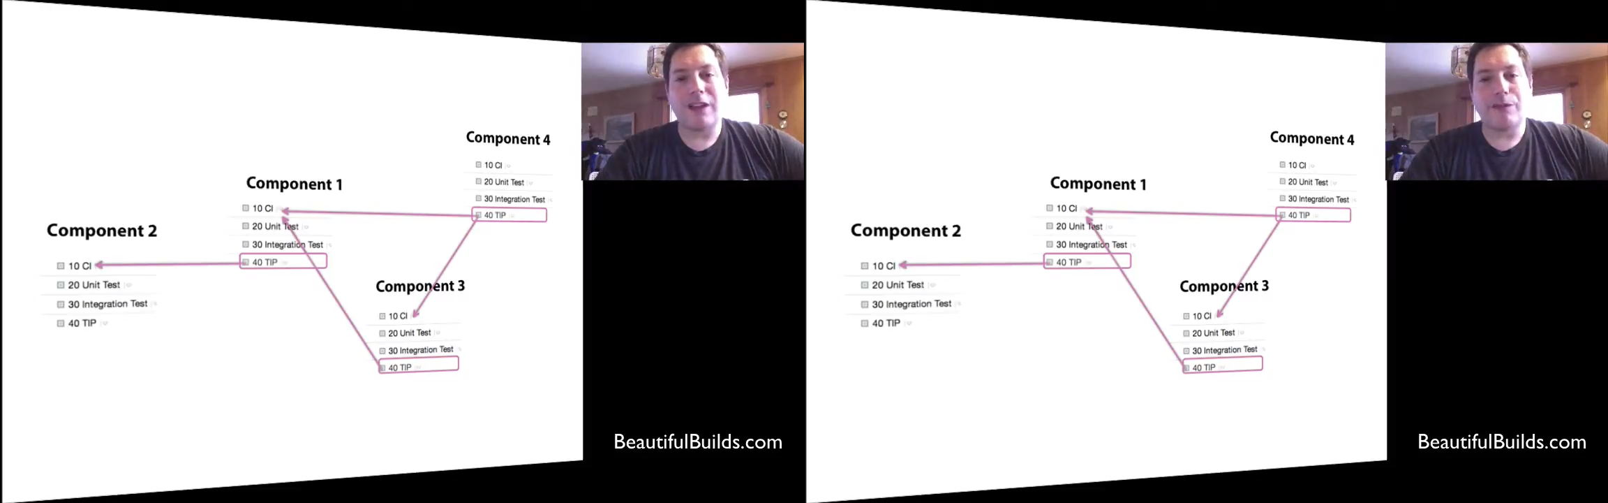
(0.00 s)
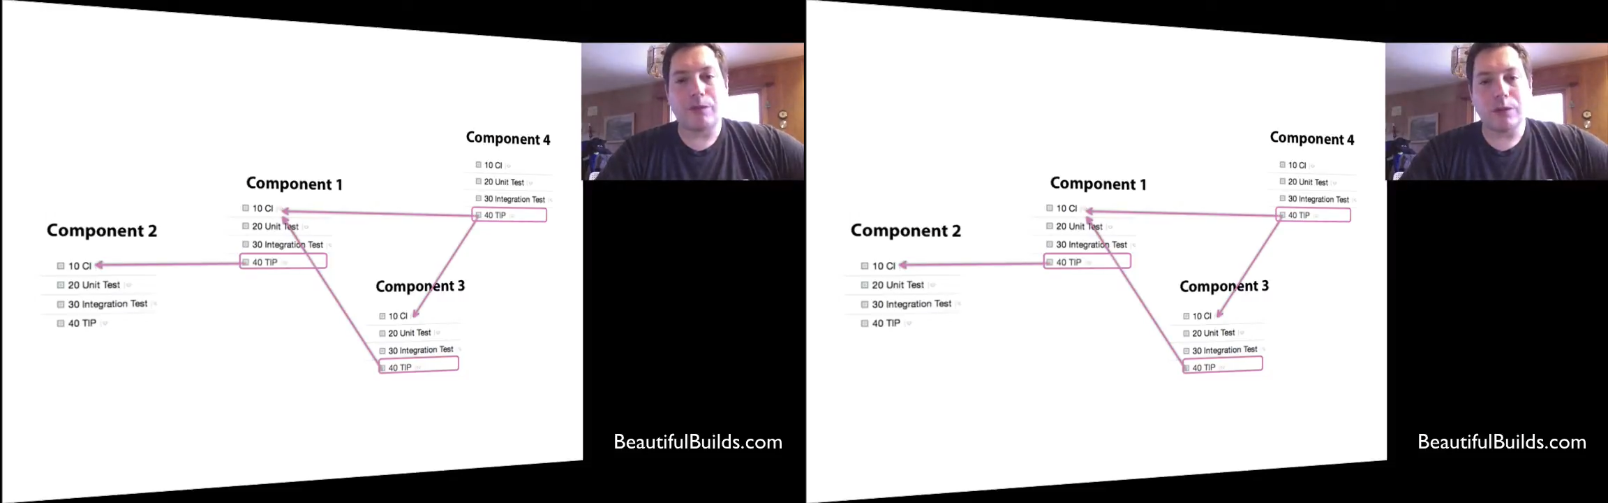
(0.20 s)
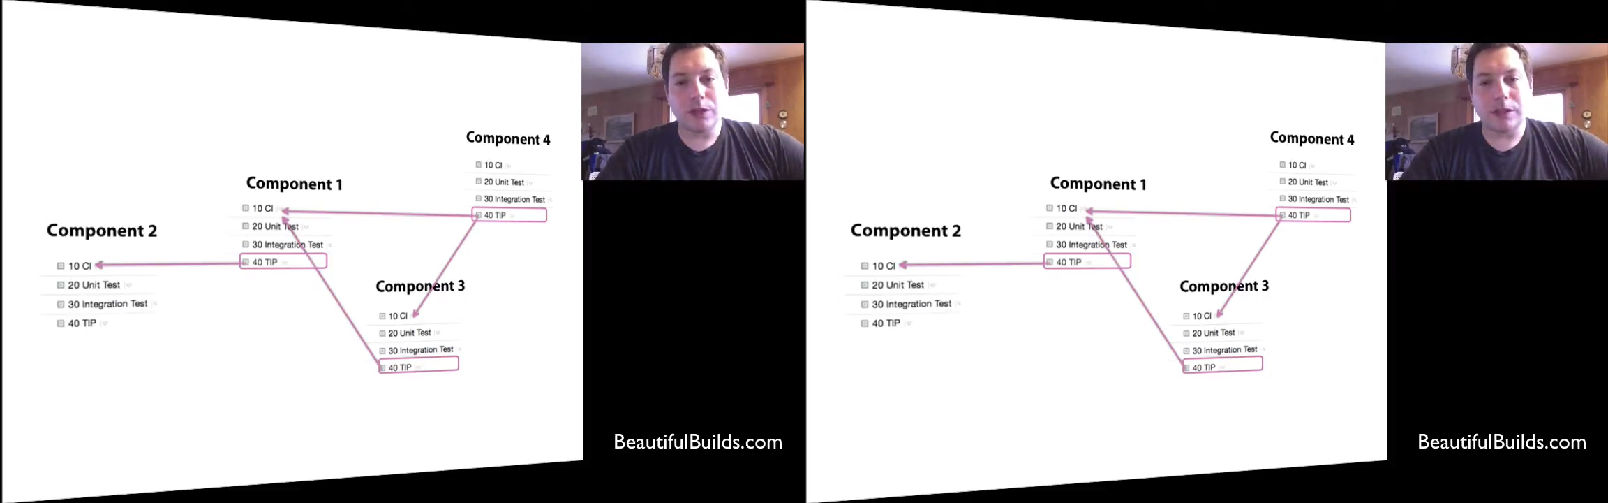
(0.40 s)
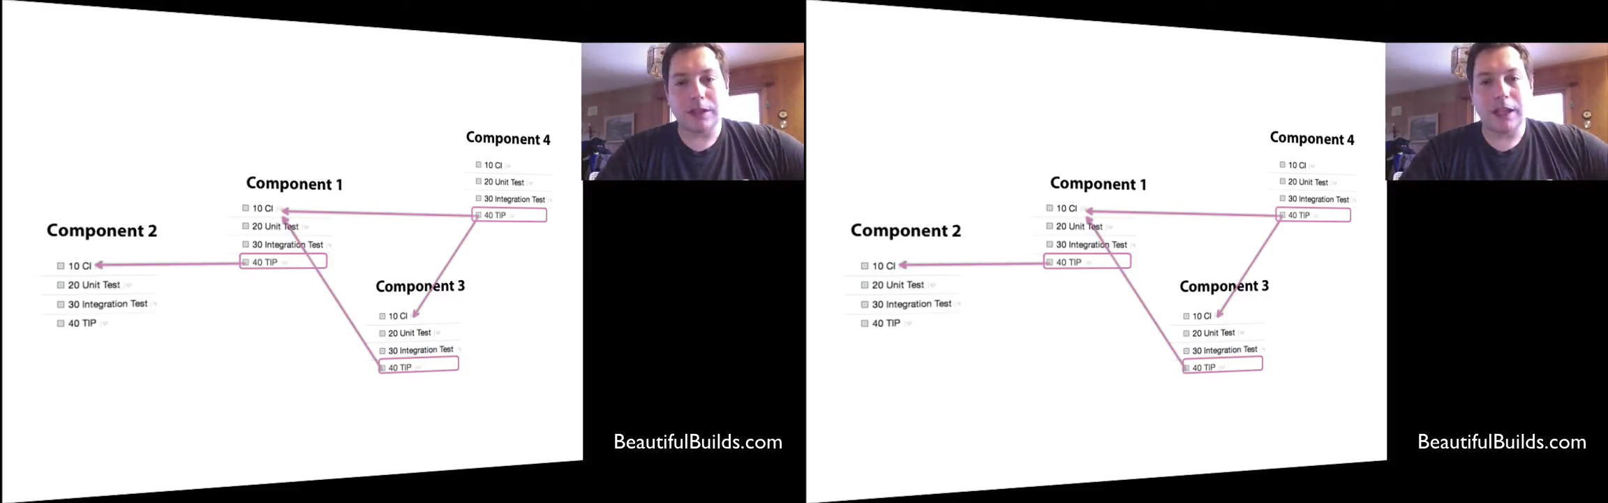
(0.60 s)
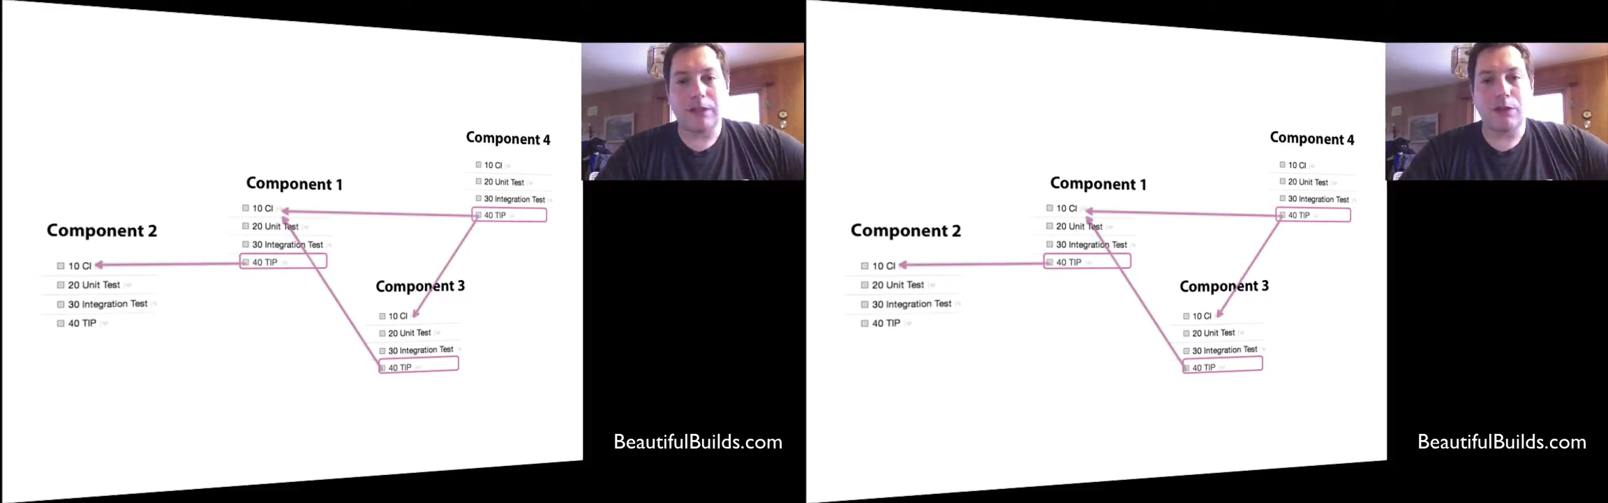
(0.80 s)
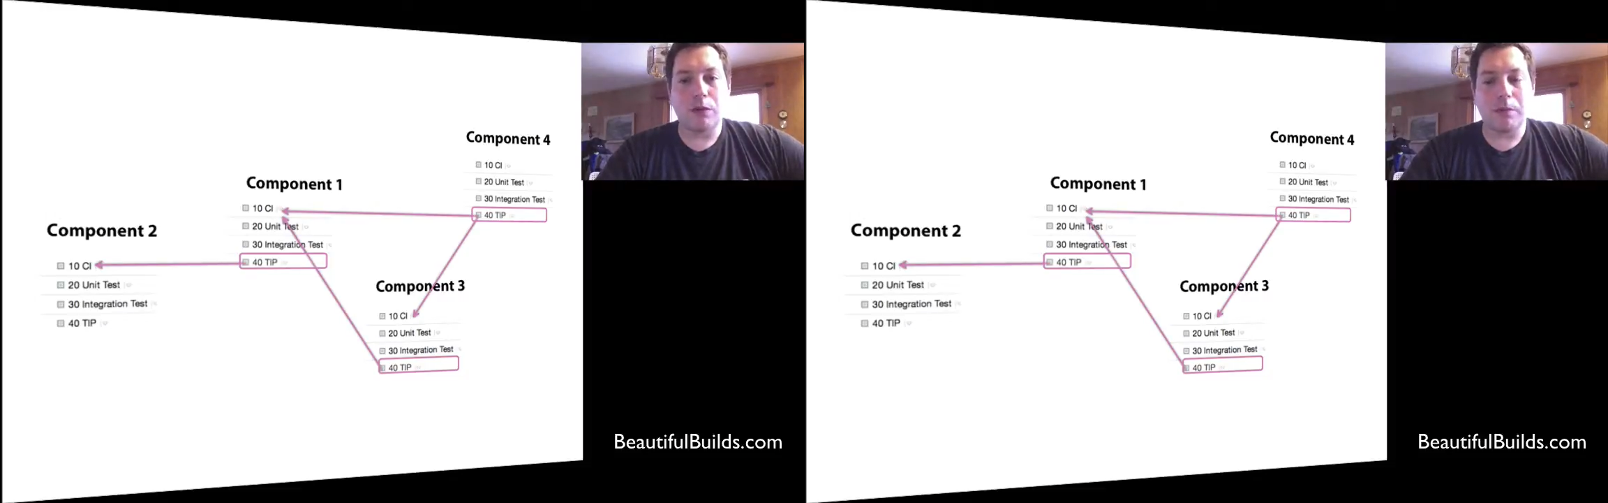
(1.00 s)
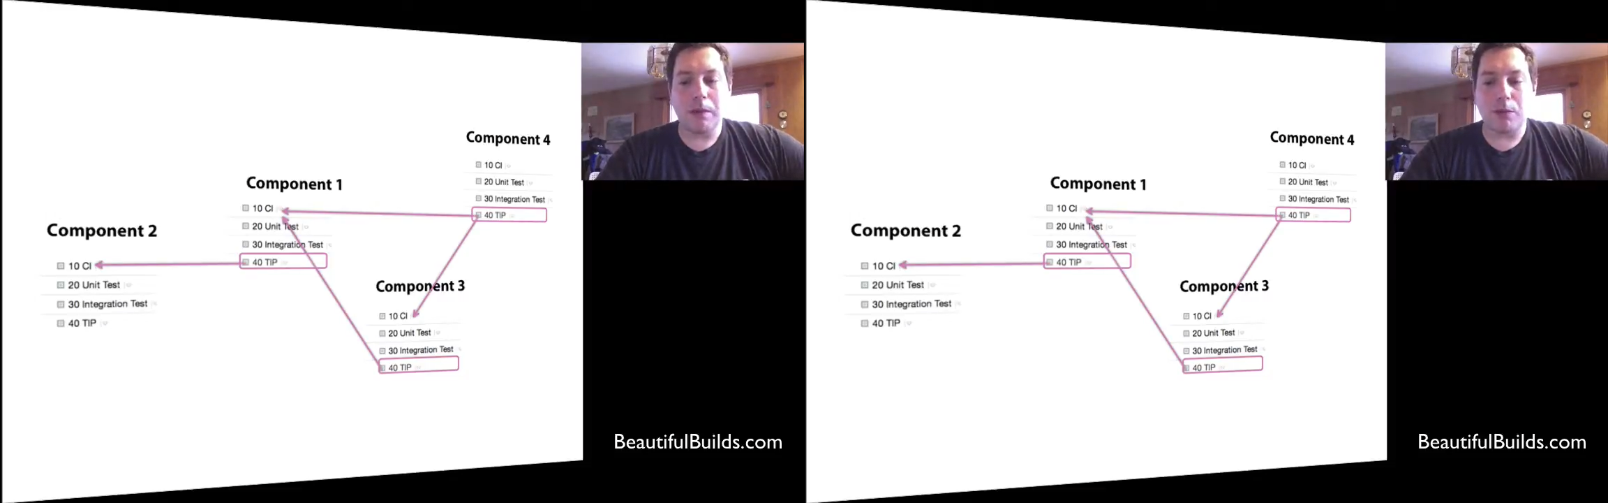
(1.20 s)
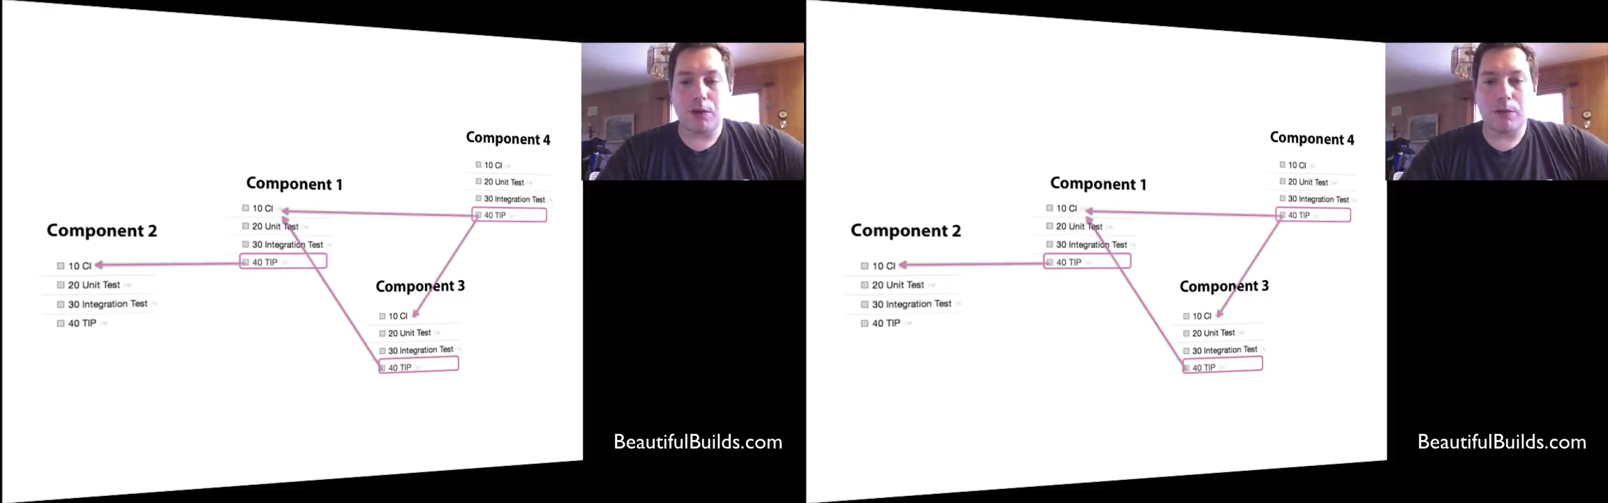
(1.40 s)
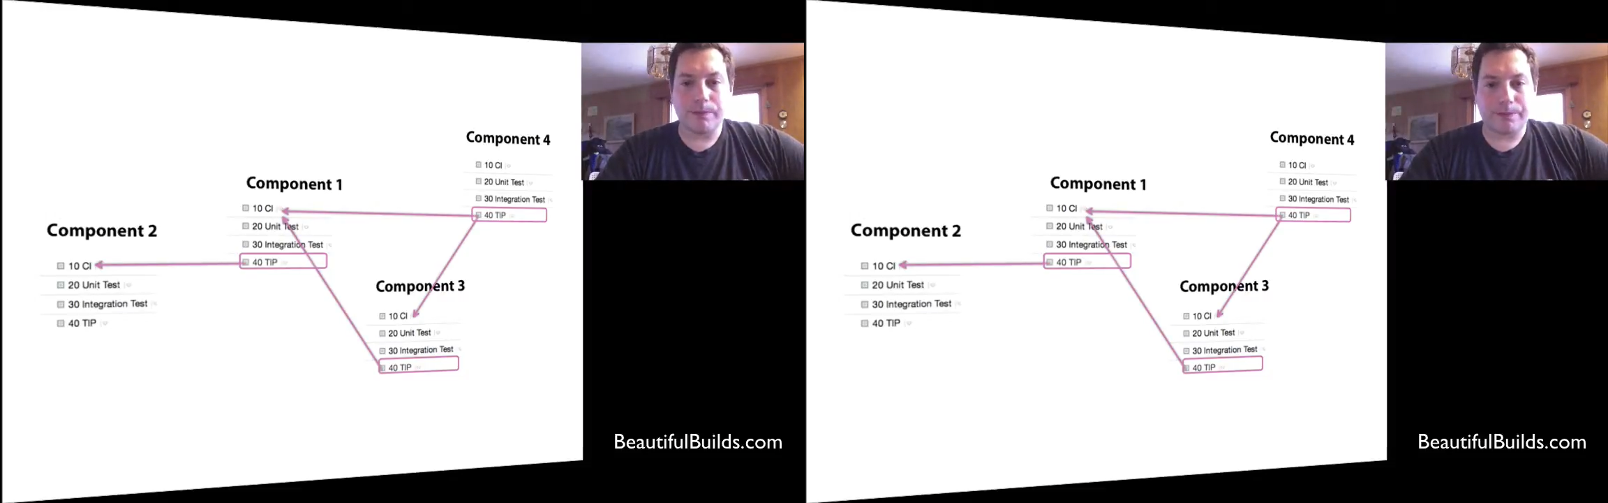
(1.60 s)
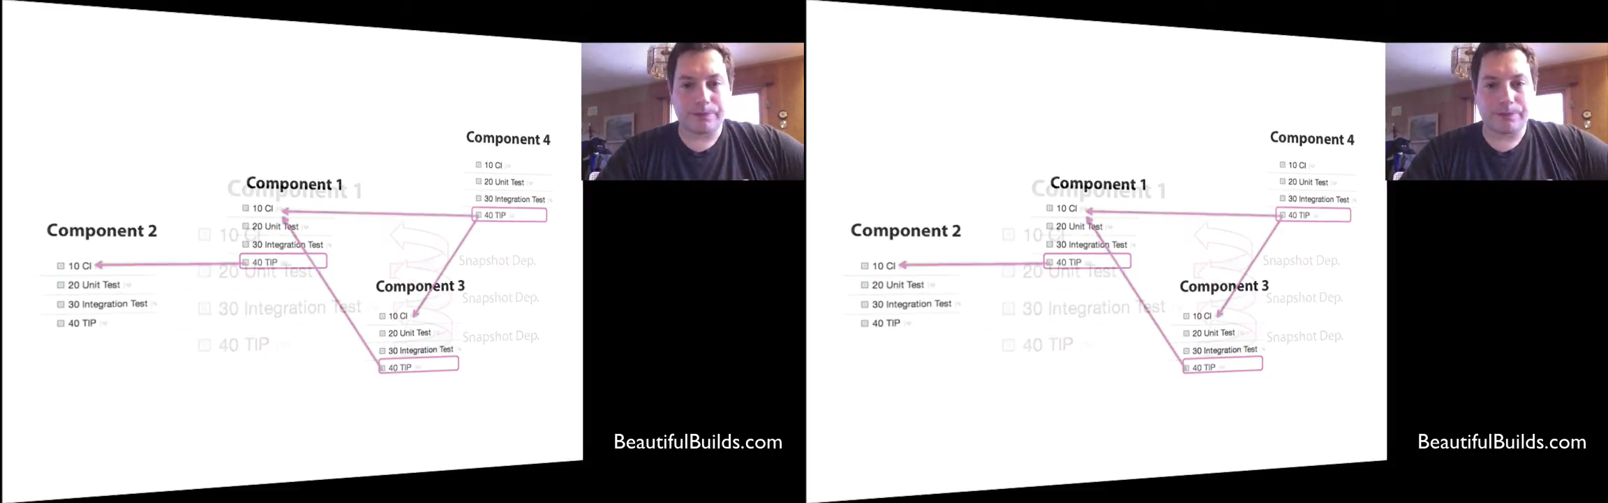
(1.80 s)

Unfortunately, if you remember,